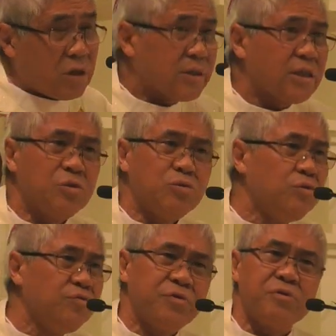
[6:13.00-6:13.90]
just as you
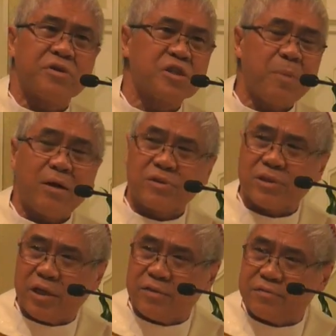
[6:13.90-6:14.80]
don't feel your
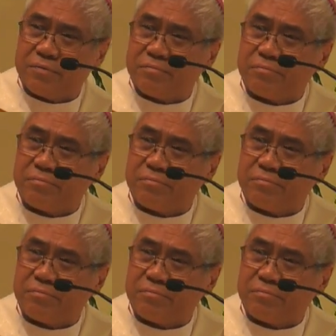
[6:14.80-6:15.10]
spouse love.